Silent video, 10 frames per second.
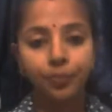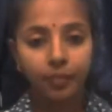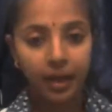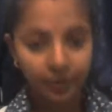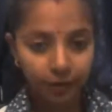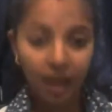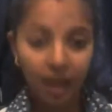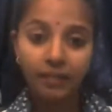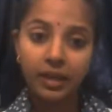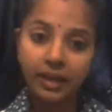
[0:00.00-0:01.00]
And if you have
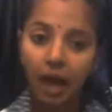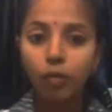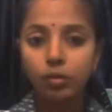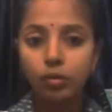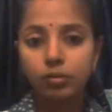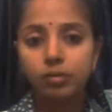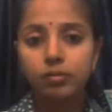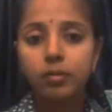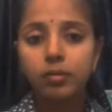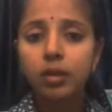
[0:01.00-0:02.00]
any doubt
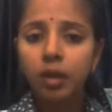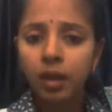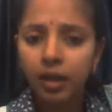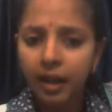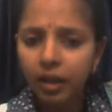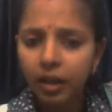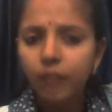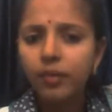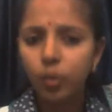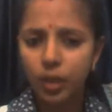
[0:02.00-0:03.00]
in any of
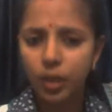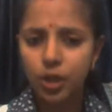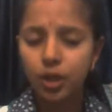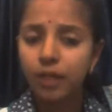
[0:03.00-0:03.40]
the questions,